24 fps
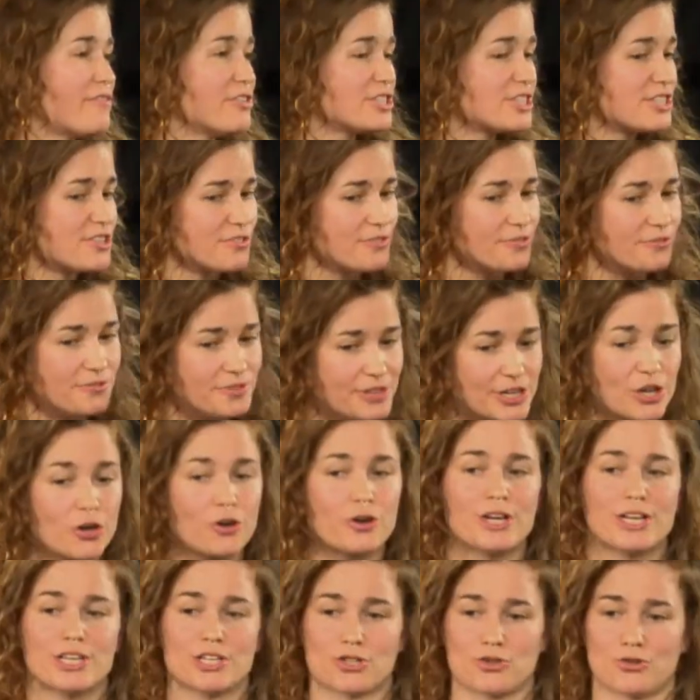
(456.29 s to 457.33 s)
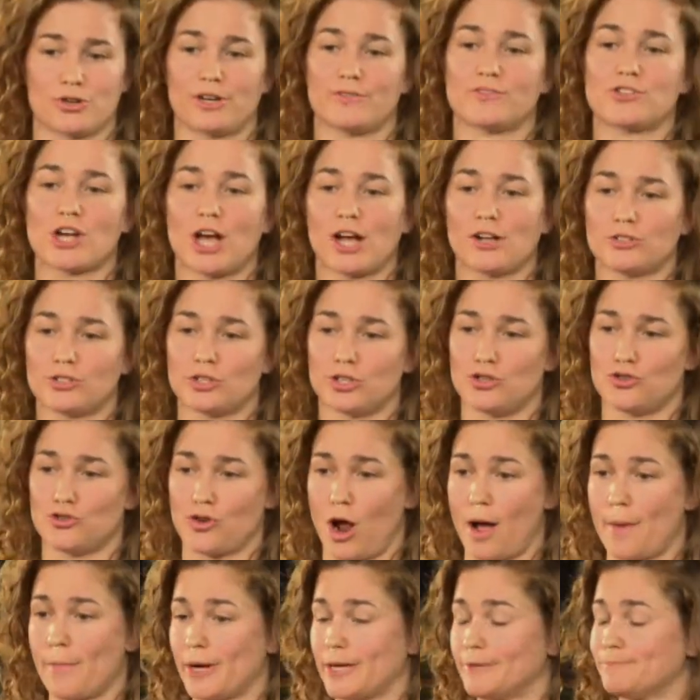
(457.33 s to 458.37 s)
a severe history of childhood
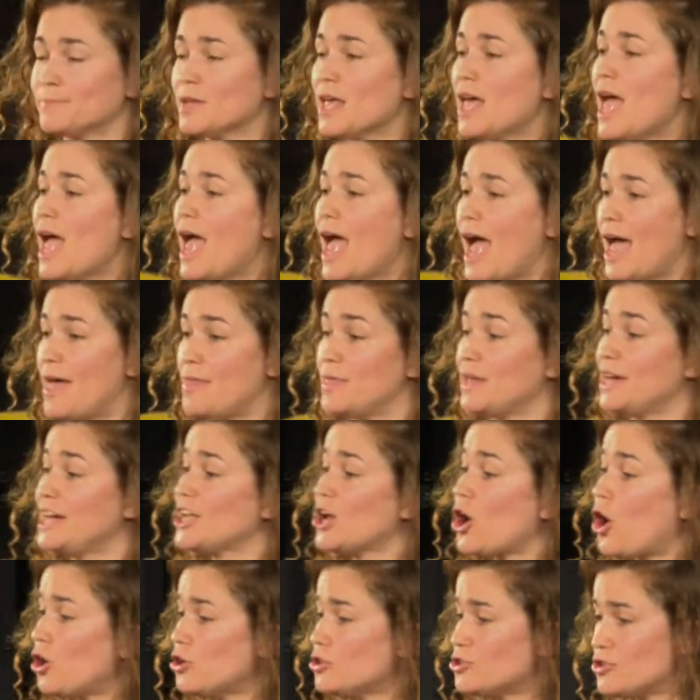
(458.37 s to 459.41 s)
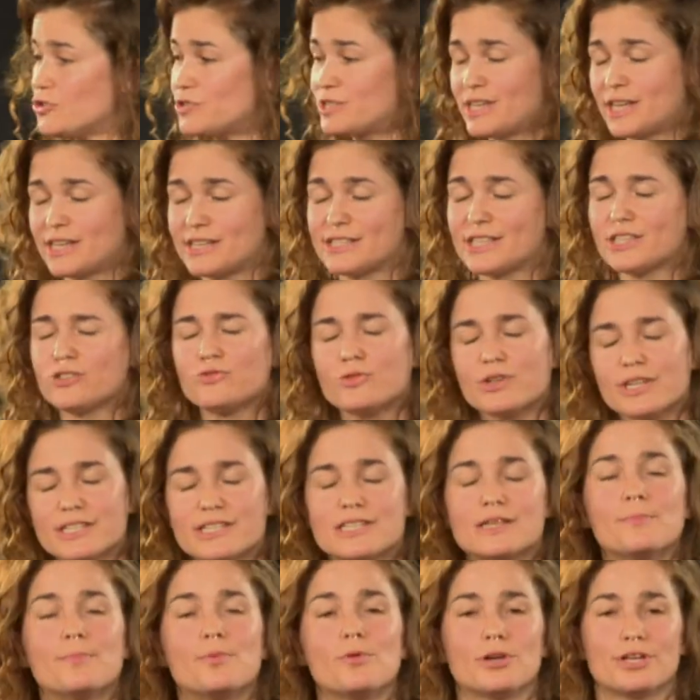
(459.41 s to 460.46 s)
trauma. And then he also says this really
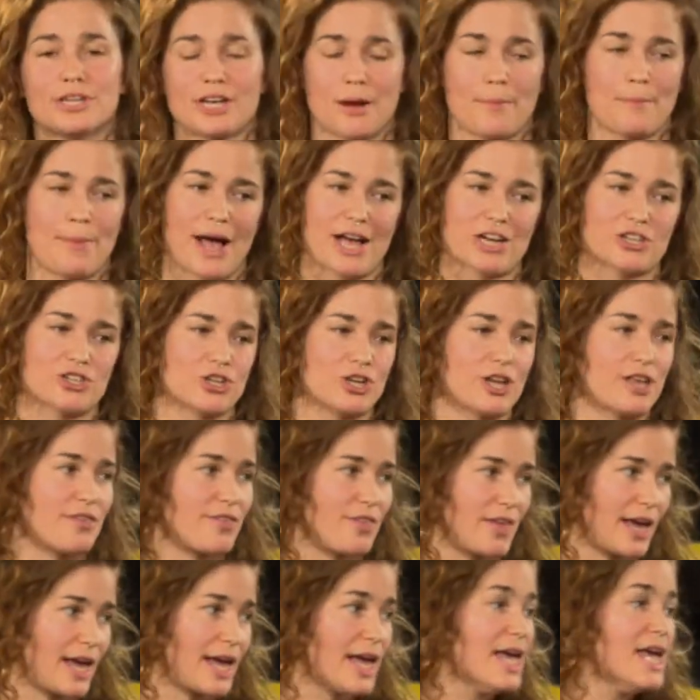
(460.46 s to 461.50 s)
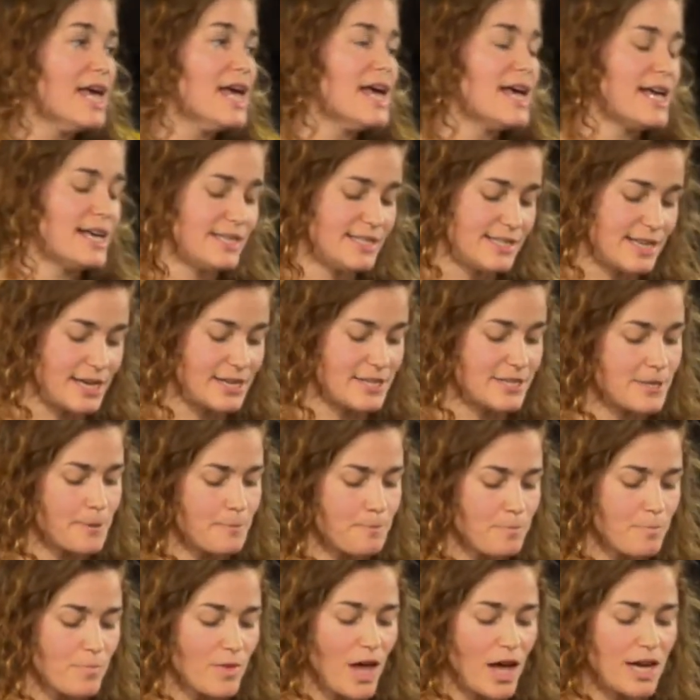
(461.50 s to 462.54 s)
simple and compassionate thing. He
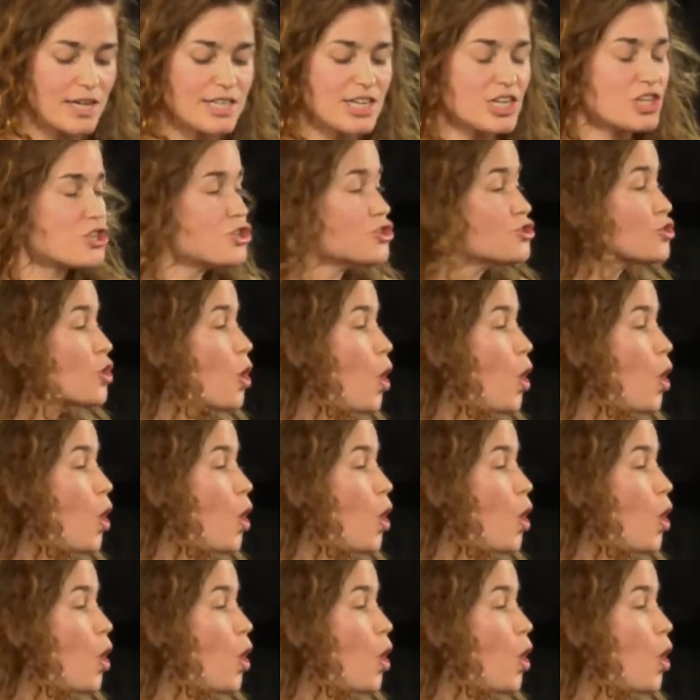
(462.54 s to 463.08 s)
says, addictions